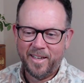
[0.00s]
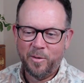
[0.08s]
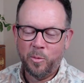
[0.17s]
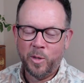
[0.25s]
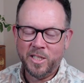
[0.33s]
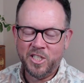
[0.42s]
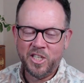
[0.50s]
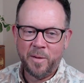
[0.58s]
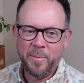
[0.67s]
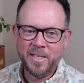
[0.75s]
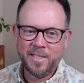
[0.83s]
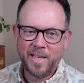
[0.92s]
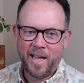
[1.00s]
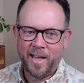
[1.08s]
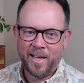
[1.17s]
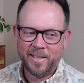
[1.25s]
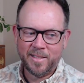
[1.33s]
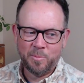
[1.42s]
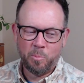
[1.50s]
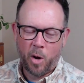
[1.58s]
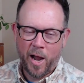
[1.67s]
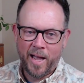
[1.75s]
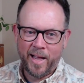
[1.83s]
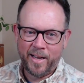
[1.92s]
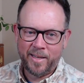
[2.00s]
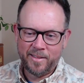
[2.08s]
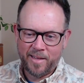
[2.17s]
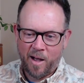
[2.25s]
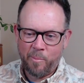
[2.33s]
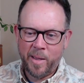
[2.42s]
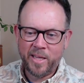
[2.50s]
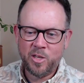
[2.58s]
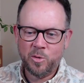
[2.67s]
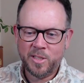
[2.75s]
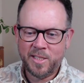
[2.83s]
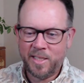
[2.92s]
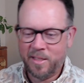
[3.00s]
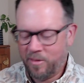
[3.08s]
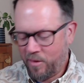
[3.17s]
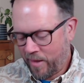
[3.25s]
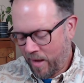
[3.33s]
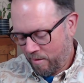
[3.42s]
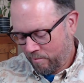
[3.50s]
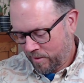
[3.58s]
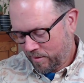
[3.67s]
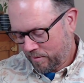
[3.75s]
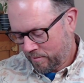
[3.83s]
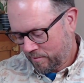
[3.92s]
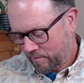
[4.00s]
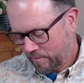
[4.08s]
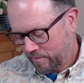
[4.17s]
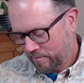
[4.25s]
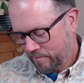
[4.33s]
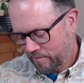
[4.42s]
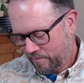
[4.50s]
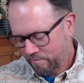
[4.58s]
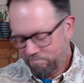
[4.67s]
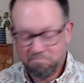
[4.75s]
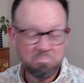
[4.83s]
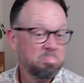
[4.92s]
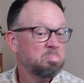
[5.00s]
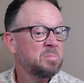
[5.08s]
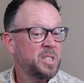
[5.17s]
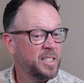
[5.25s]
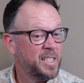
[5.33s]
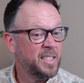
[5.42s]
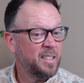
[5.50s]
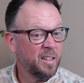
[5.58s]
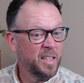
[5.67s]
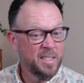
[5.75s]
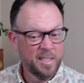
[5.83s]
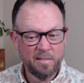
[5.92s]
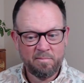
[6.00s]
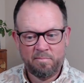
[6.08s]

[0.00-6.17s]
When Jimmy says, Brad, I'll make you a deal on that one, you tend to listen.